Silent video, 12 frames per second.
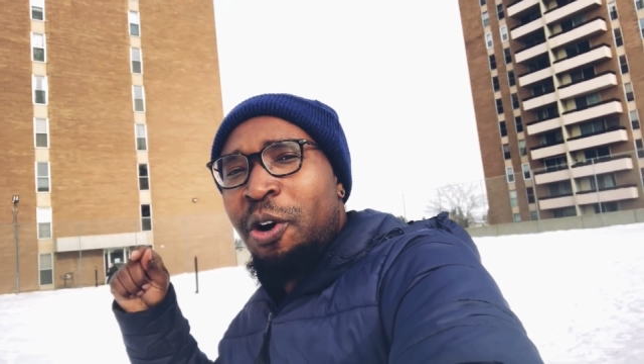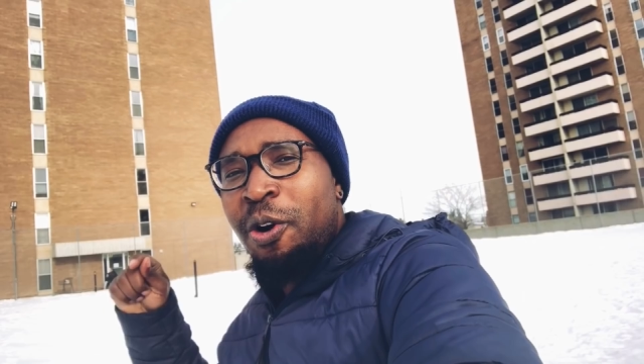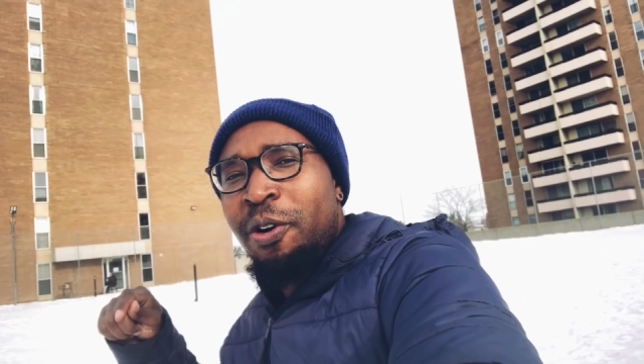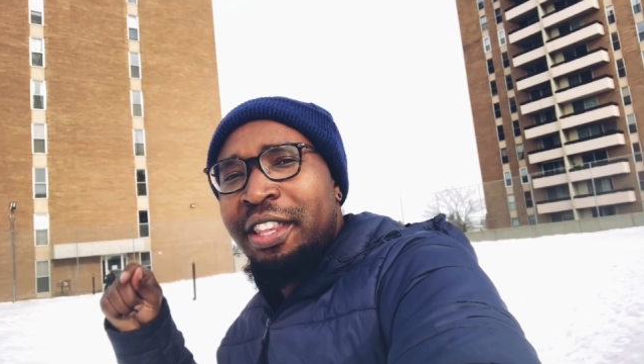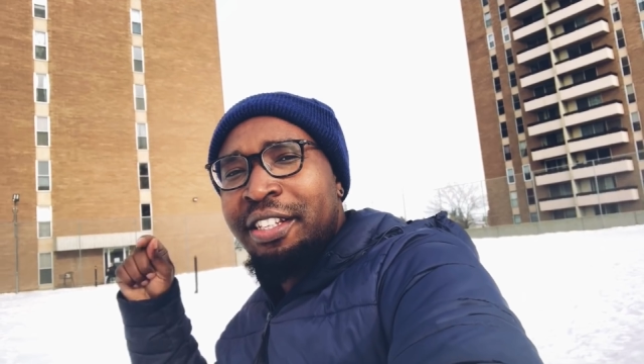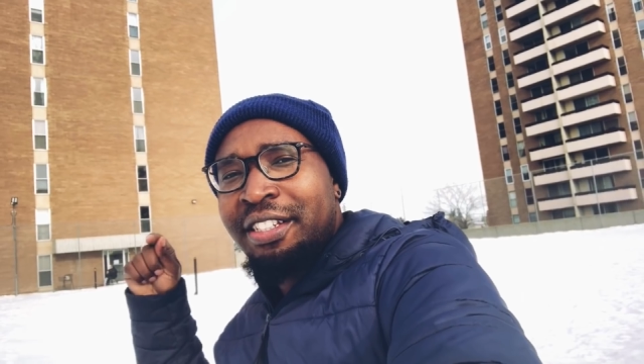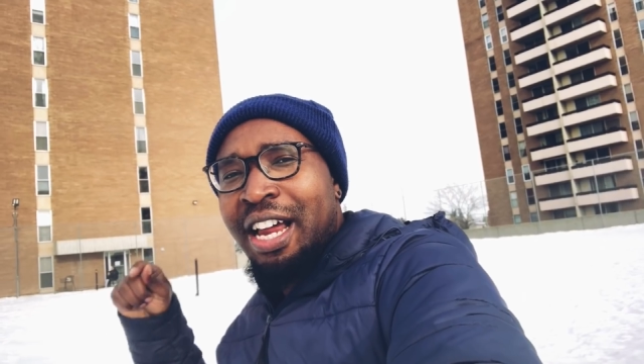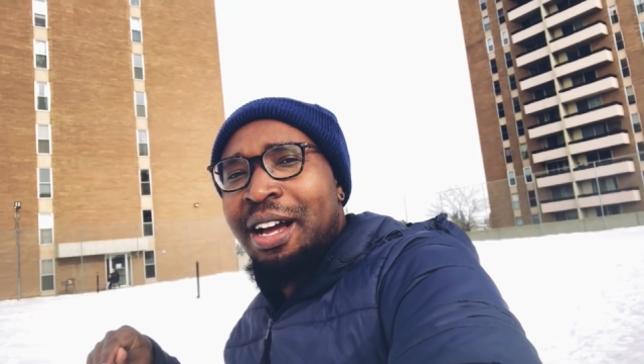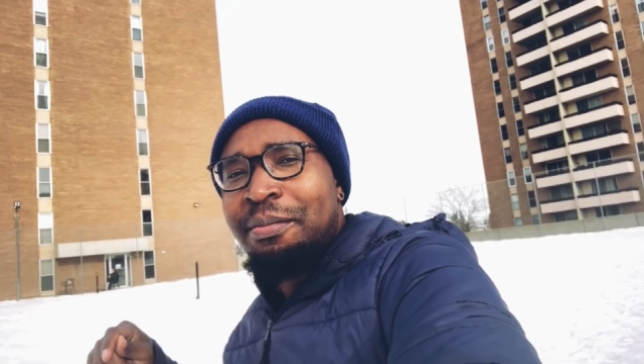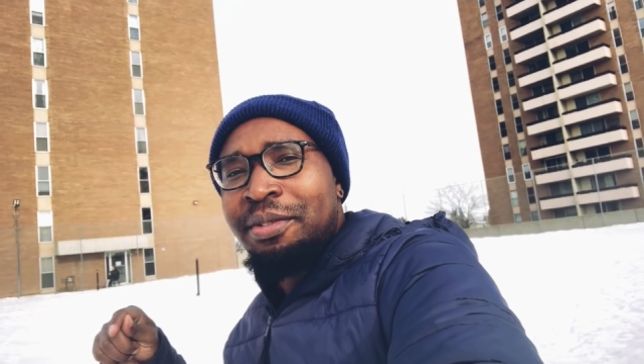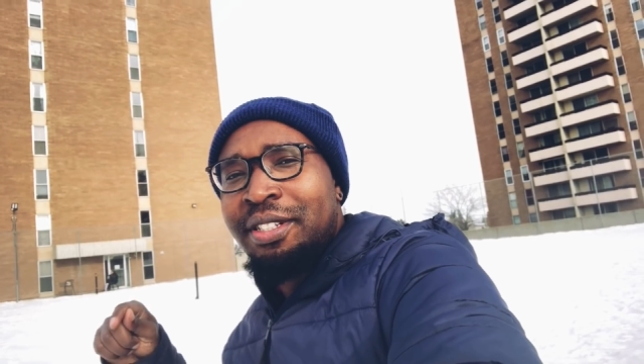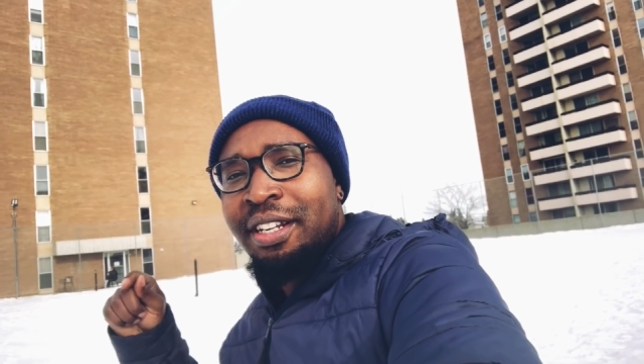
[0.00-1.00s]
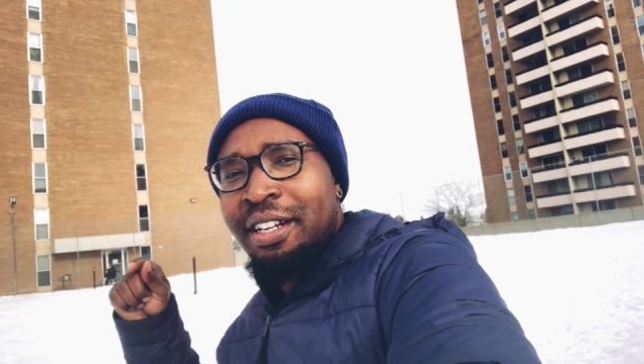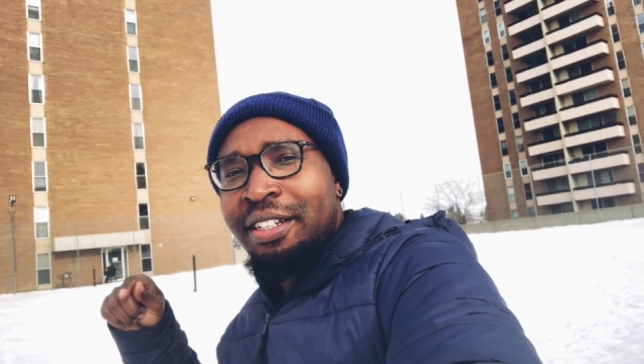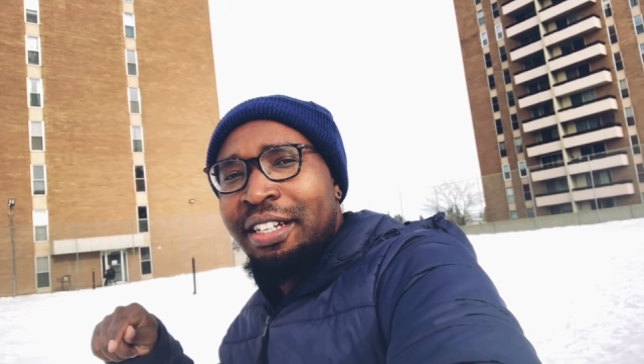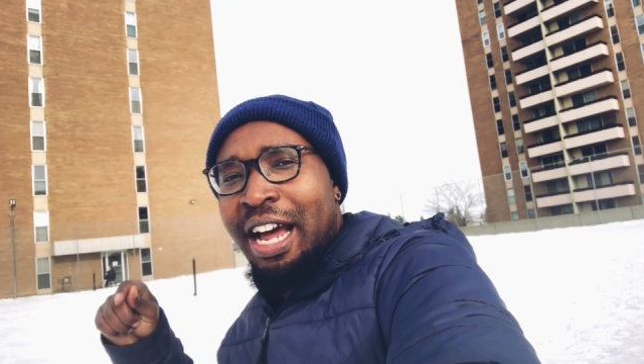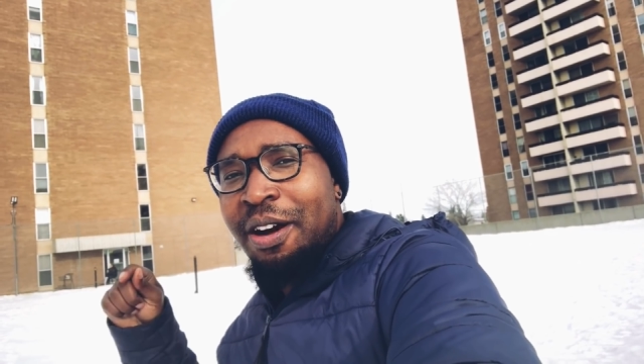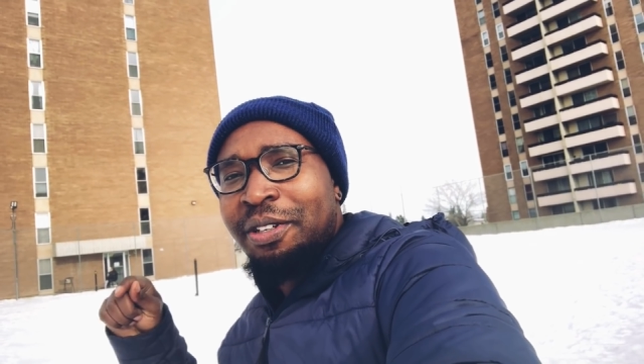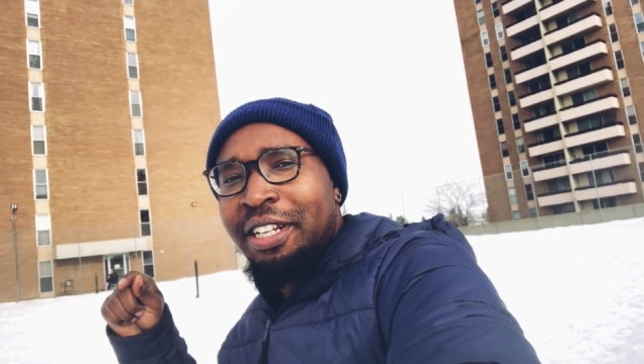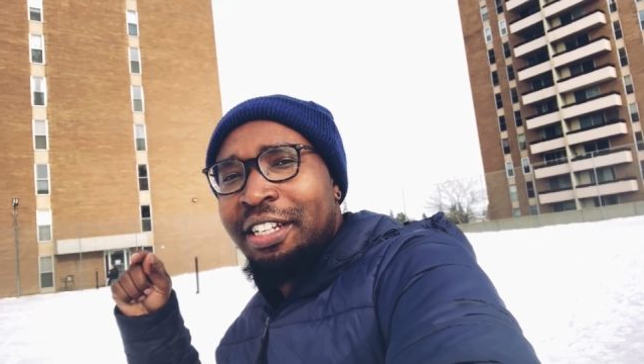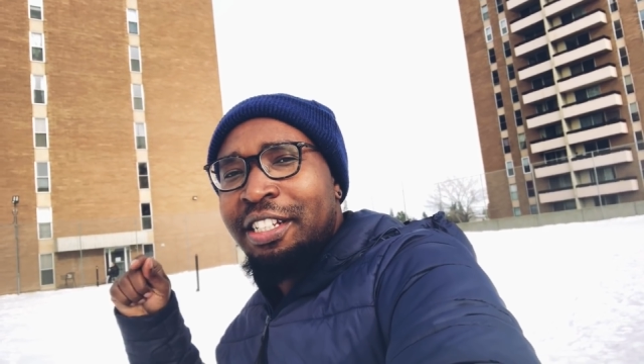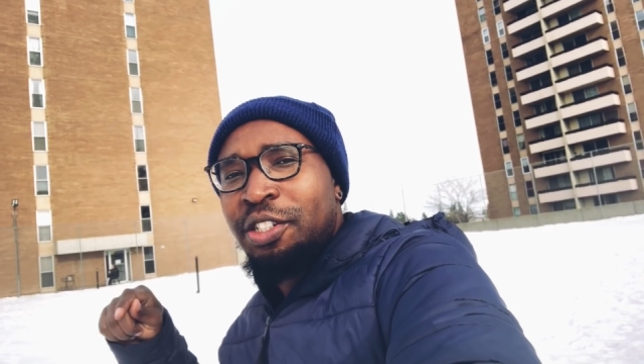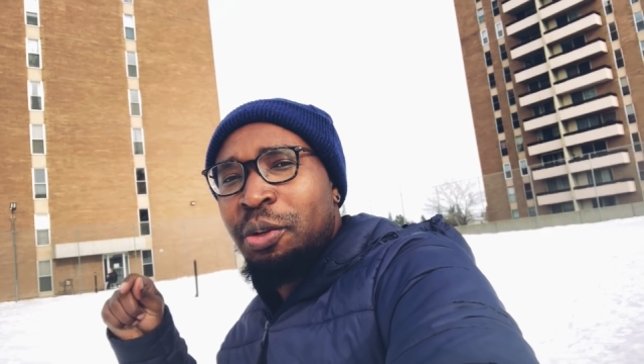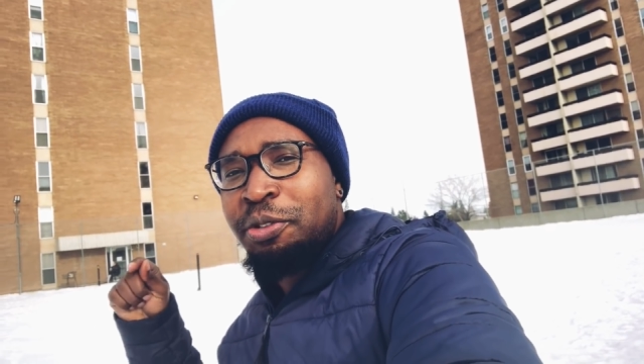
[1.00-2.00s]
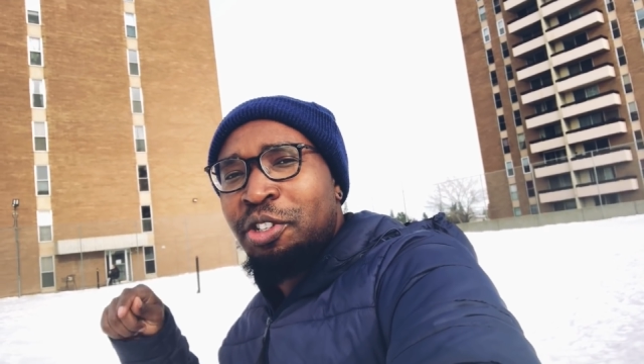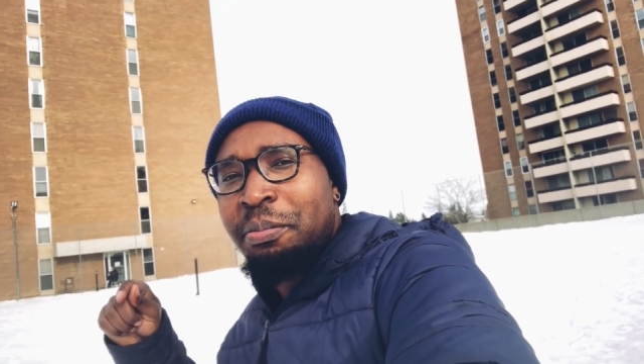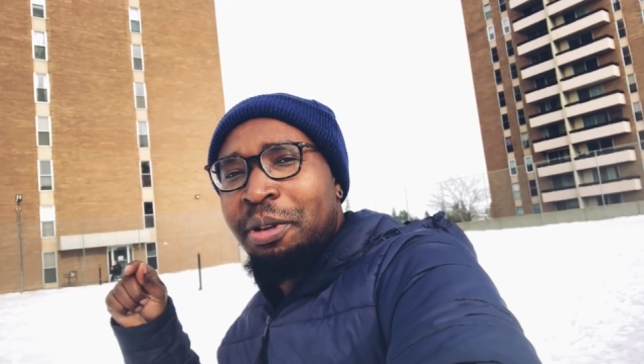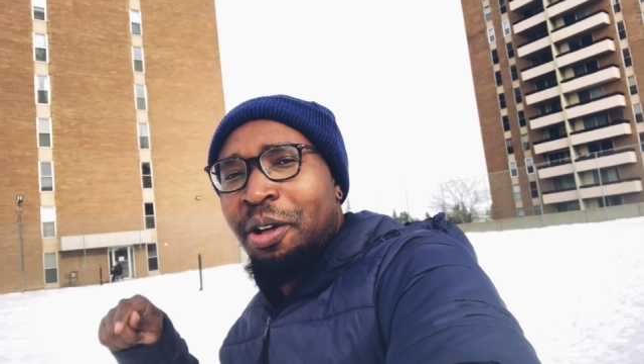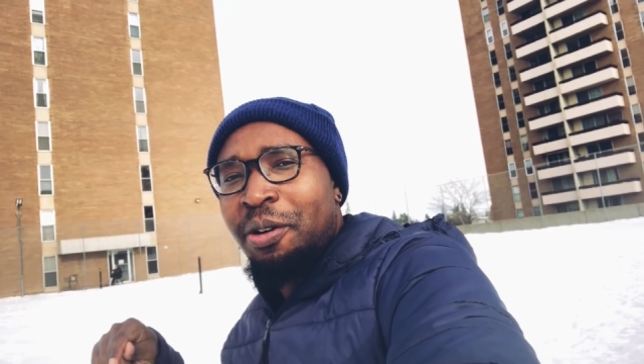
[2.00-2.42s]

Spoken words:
all these terms down in the description below.